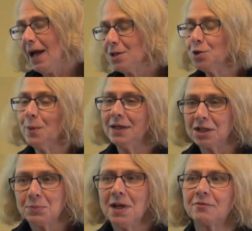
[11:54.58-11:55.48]
as you might
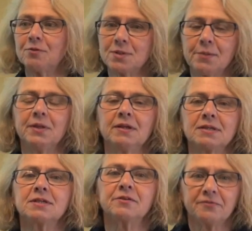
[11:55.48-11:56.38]
expect from something
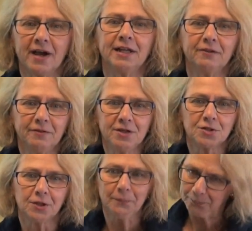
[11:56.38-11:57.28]
that's a defining
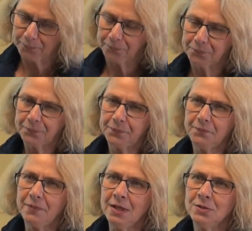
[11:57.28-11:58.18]
feature,
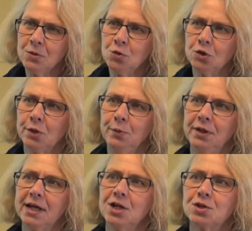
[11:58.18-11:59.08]
social
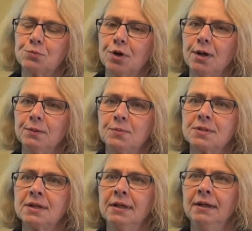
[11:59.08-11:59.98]
communication
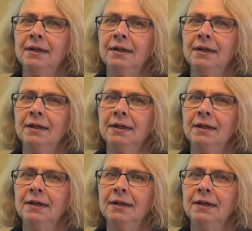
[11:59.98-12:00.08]
problems